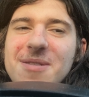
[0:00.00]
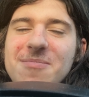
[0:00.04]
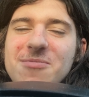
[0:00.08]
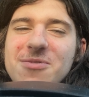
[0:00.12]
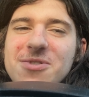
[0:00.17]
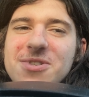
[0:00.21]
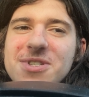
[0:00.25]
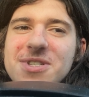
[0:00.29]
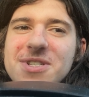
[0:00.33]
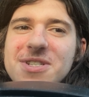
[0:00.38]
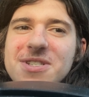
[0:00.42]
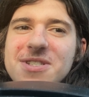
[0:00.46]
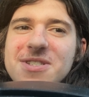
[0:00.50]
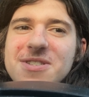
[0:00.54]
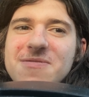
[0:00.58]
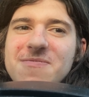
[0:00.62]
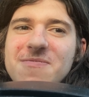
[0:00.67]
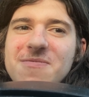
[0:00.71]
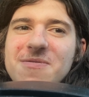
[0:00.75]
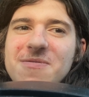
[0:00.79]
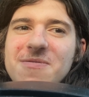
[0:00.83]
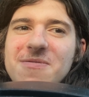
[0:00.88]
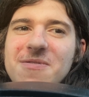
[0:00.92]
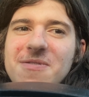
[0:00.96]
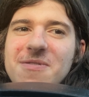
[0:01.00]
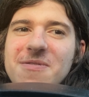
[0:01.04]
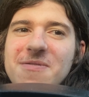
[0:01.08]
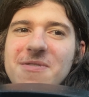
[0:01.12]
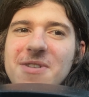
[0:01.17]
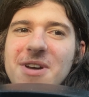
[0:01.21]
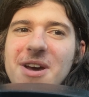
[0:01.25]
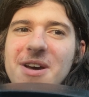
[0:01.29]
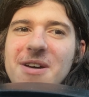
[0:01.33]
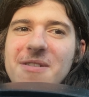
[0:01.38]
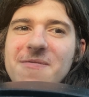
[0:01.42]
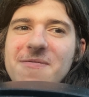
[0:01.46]
which is
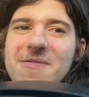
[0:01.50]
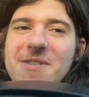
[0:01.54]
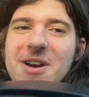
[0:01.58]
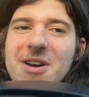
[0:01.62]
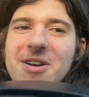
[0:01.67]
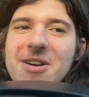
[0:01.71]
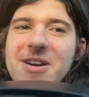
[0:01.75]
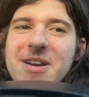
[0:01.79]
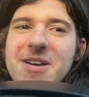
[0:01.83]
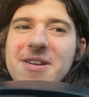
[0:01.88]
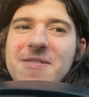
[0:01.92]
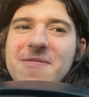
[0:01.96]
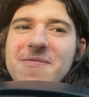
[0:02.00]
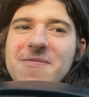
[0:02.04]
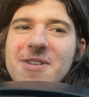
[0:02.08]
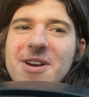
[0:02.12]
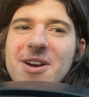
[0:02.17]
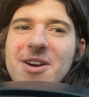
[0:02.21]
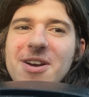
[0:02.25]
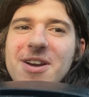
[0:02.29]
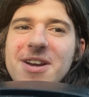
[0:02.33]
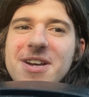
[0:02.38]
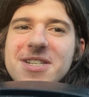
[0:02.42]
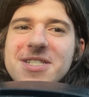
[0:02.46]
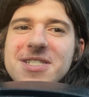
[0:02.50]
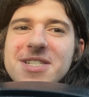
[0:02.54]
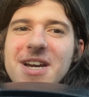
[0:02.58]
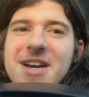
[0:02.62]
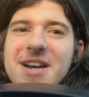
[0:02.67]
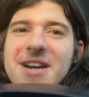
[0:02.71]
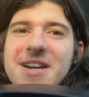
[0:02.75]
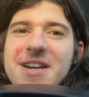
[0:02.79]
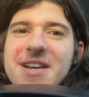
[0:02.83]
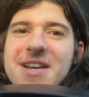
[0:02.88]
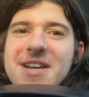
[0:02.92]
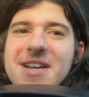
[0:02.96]
very, very
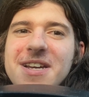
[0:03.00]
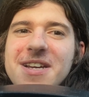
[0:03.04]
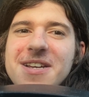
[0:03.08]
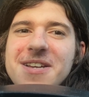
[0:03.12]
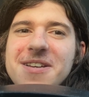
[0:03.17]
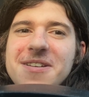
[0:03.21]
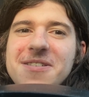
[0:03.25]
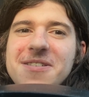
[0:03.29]
exciting.